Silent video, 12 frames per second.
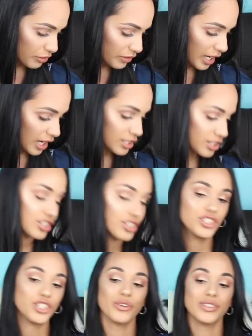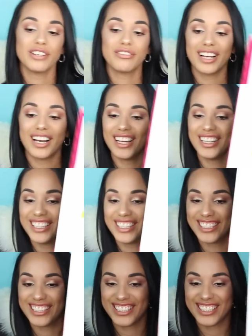Moving on to Dose of
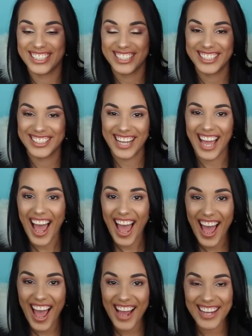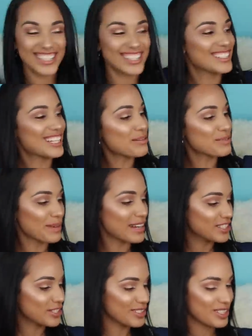Colors. I stuck
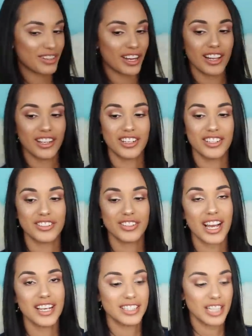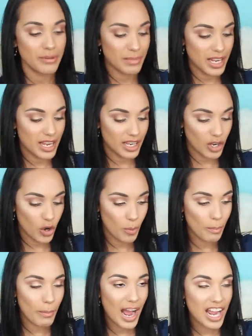by Dose of Colors, you guys. They make
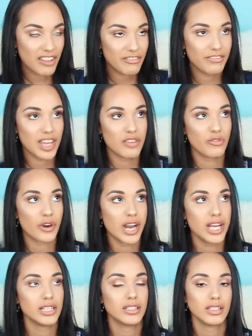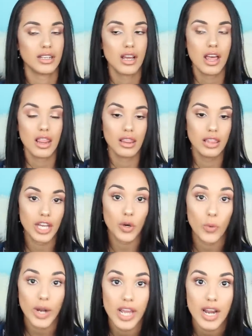my favorite
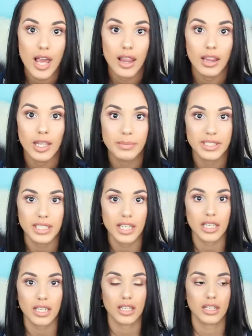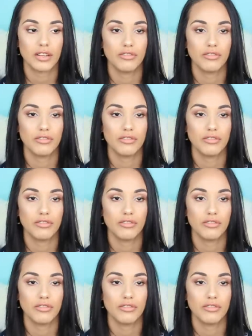liquid lipstick